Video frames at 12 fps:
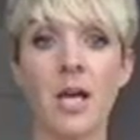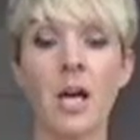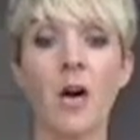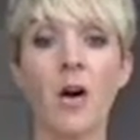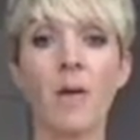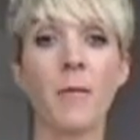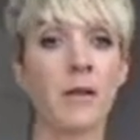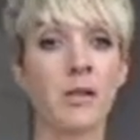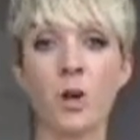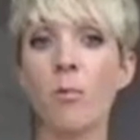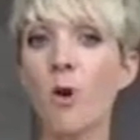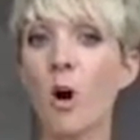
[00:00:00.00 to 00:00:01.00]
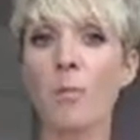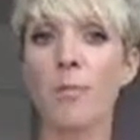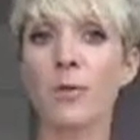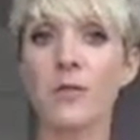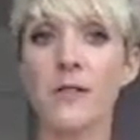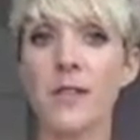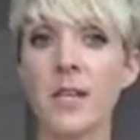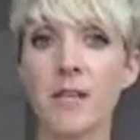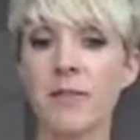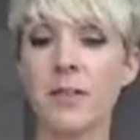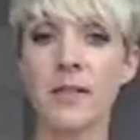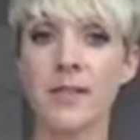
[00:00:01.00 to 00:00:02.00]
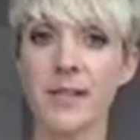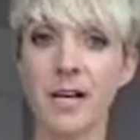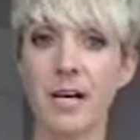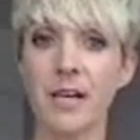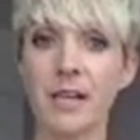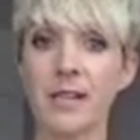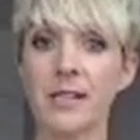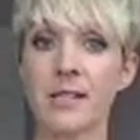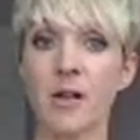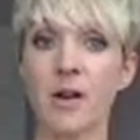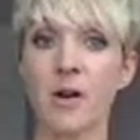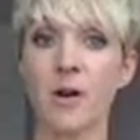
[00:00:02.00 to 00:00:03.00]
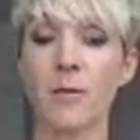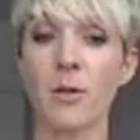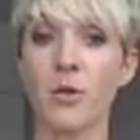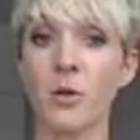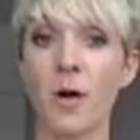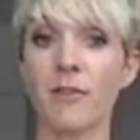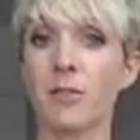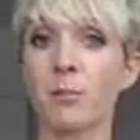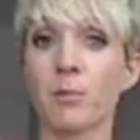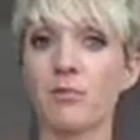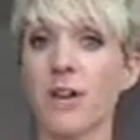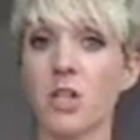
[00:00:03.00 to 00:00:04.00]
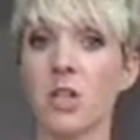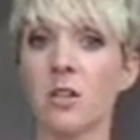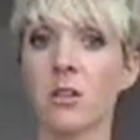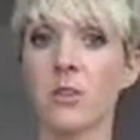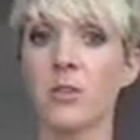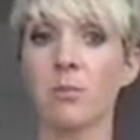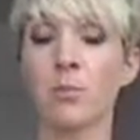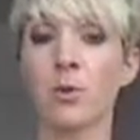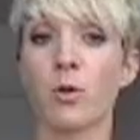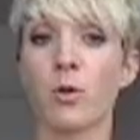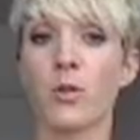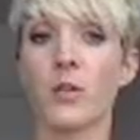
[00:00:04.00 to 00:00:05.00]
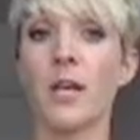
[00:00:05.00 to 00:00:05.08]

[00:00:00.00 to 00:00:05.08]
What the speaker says: And some couples even decide to have the professional support